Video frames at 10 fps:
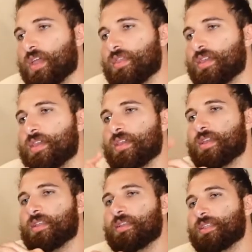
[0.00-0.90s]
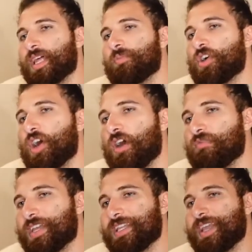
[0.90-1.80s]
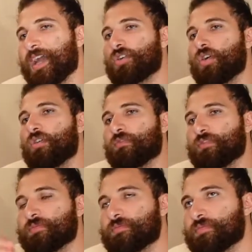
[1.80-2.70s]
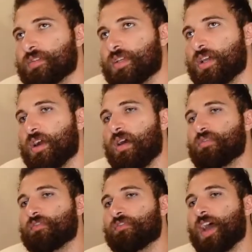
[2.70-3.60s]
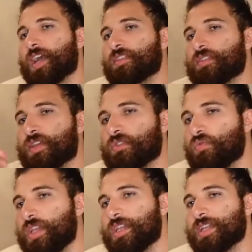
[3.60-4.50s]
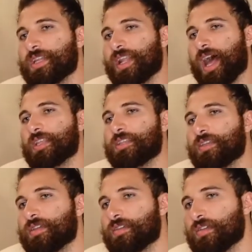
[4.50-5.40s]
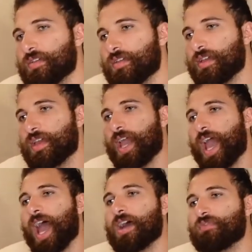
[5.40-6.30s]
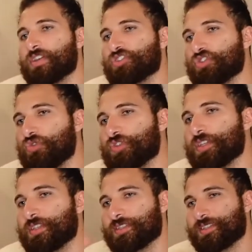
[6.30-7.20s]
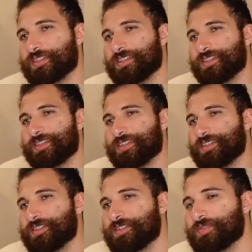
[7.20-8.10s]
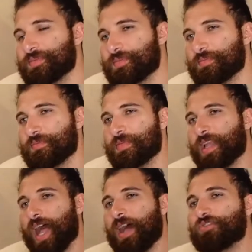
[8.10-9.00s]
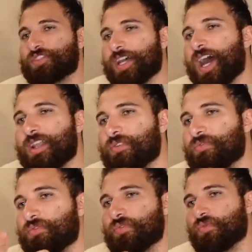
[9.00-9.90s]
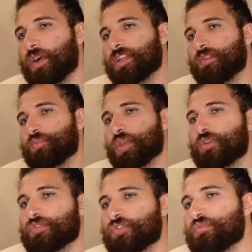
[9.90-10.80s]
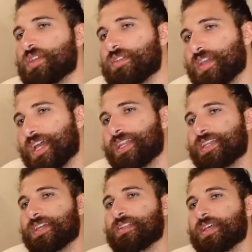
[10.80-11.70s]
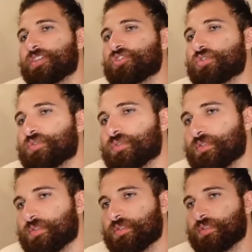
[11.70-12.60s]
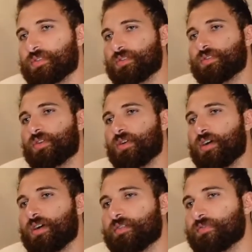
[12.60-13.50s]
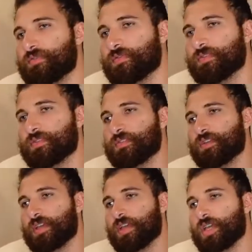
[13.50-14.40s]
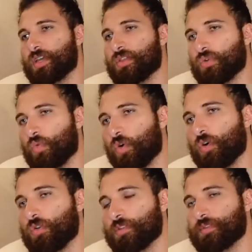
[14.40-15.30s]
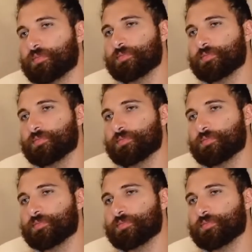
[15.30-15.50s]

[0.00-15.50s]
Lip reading: The dilemma of Ilyenkov, of the fact that we cannot have a socius outside of what appears to be the annihilation of the world,